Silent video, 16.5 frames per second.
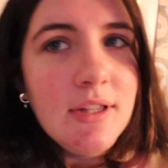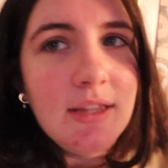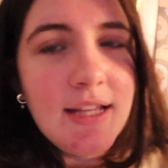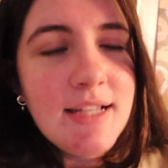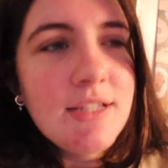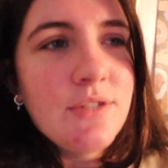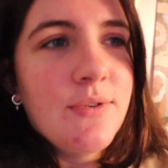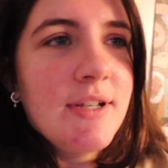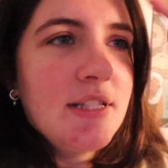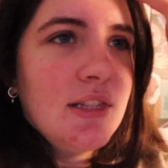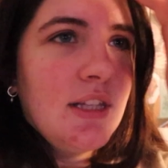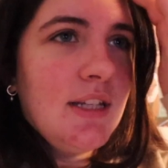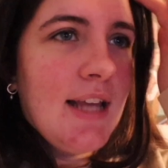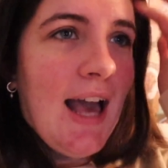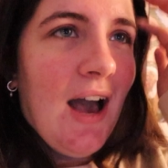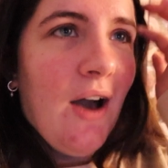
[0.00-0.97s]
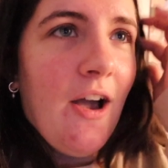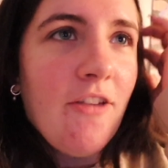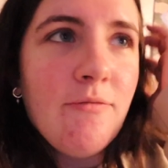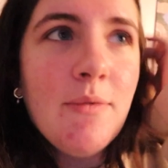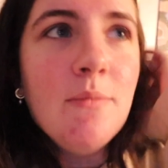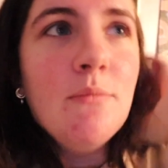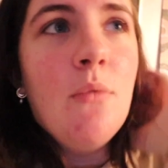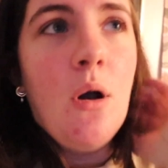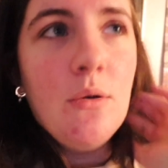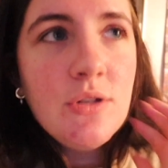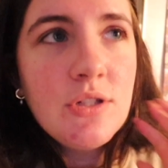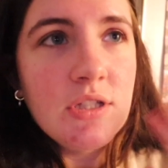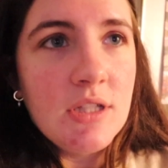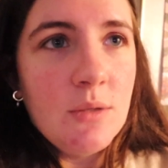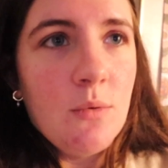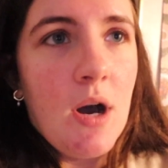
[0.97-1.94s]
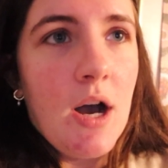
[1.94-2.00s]
At least recently now, I've been
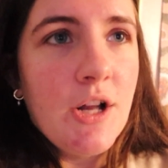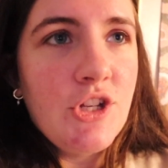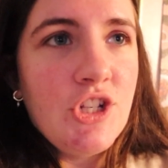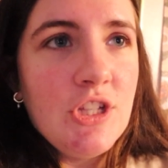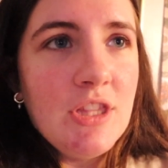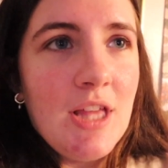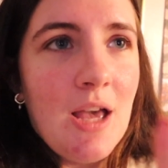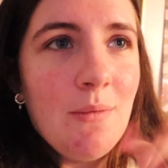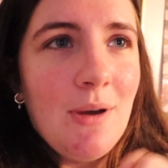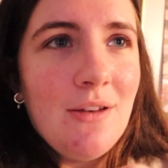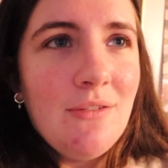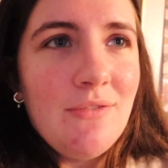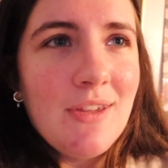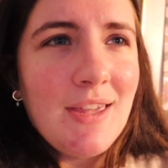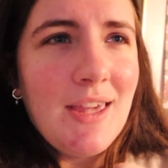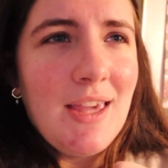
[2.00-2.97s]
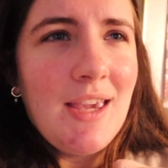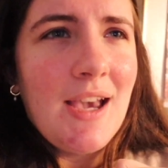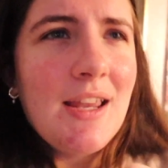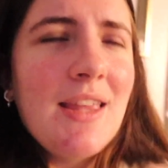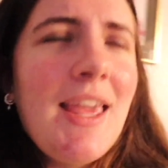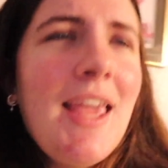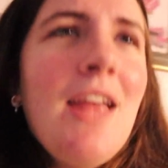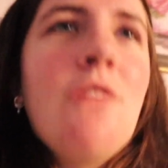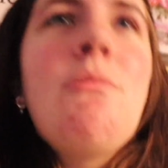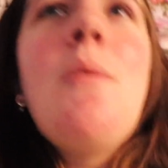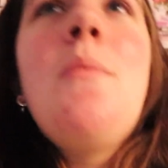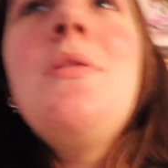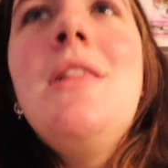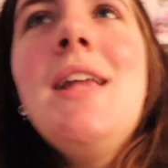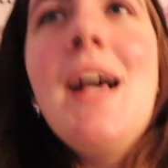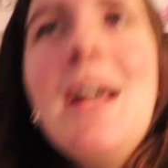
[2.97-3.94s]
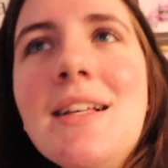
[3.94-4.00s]
mostly watching them on Viki. I can't remember
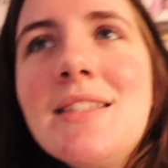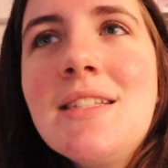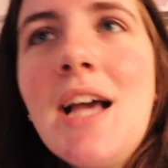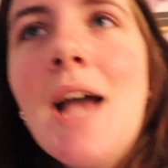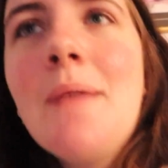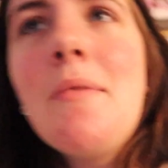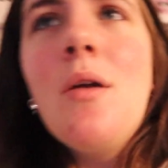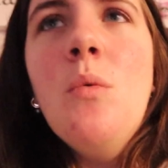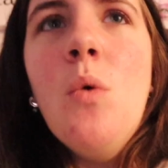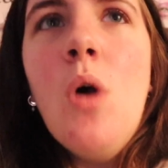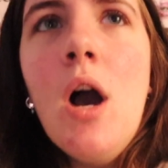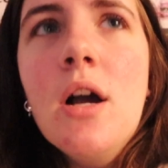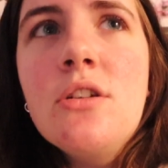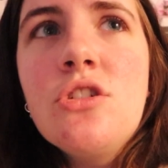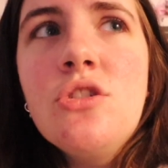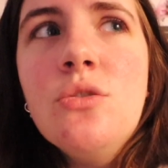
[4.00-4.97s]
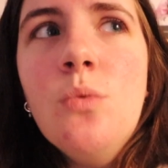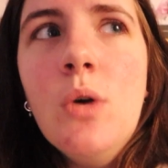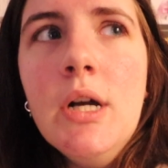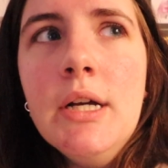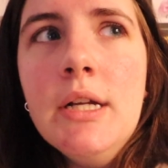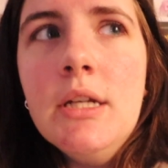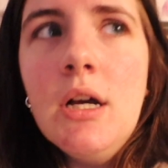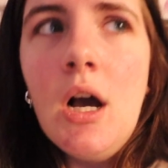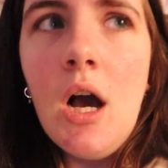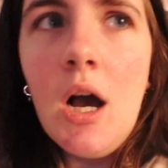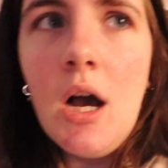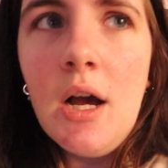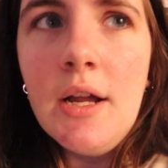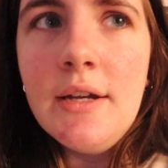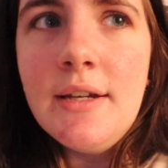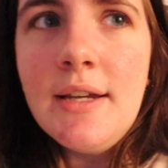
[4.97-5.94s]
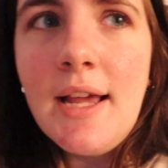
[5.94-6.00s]
the last time I watched one
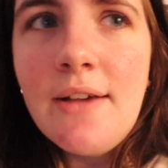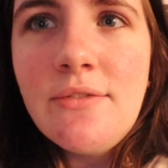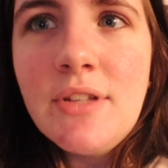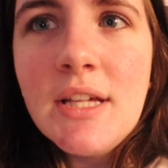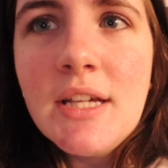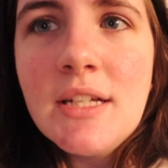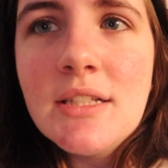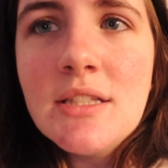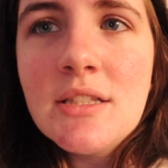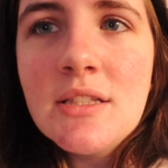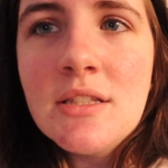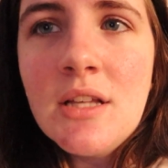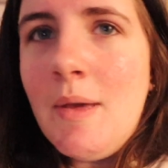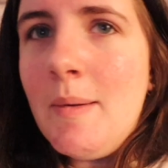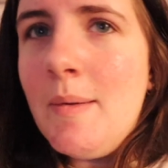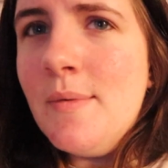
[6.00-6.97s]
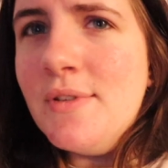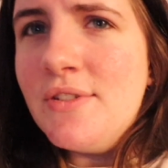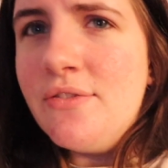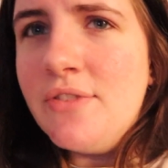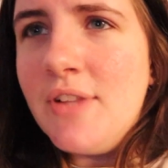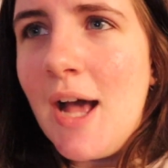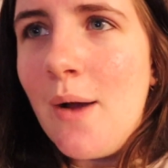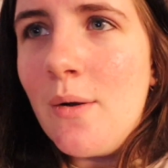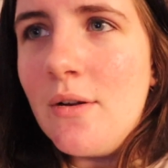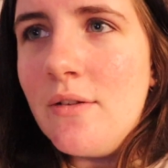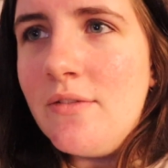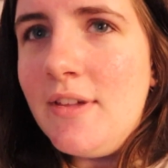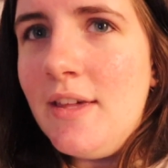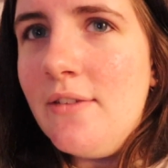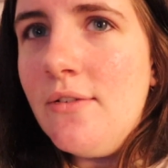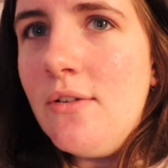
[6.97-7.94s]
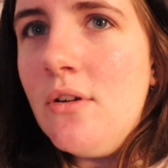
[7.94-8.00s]
on Netflix. Maybe it was Flower of
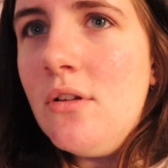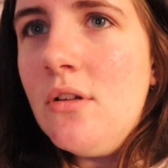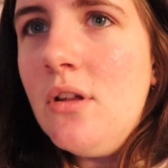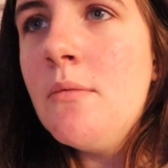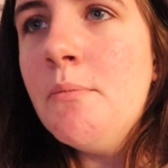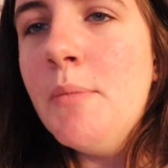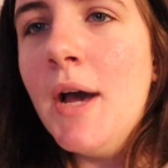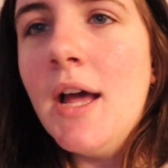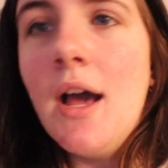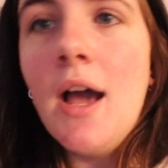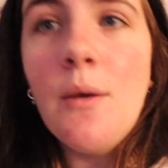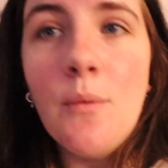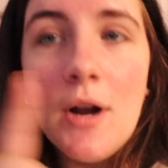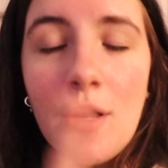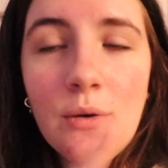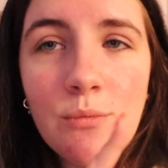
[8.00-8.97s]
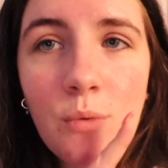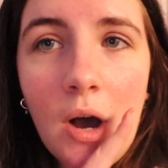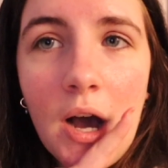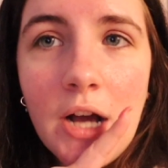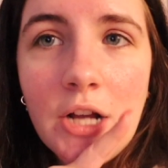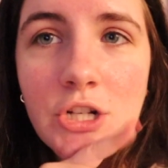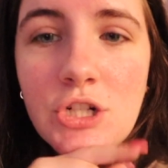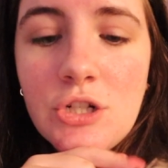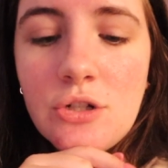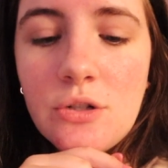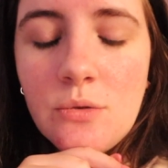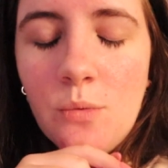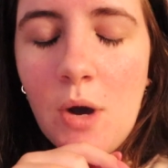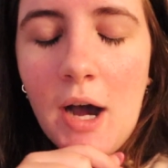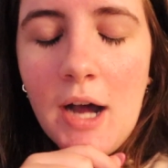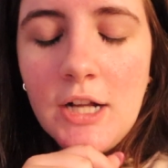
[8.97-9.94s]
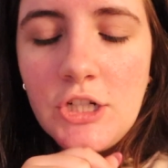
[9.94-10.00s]
Evil but I want to watch
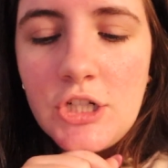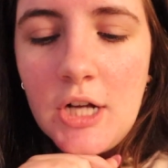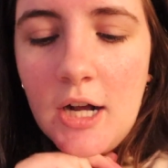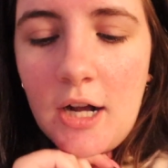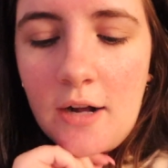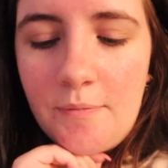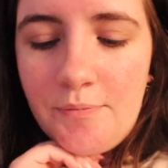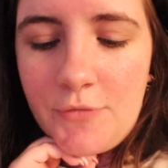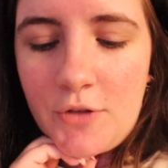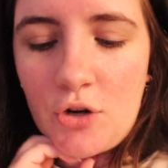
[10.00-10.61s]
watch um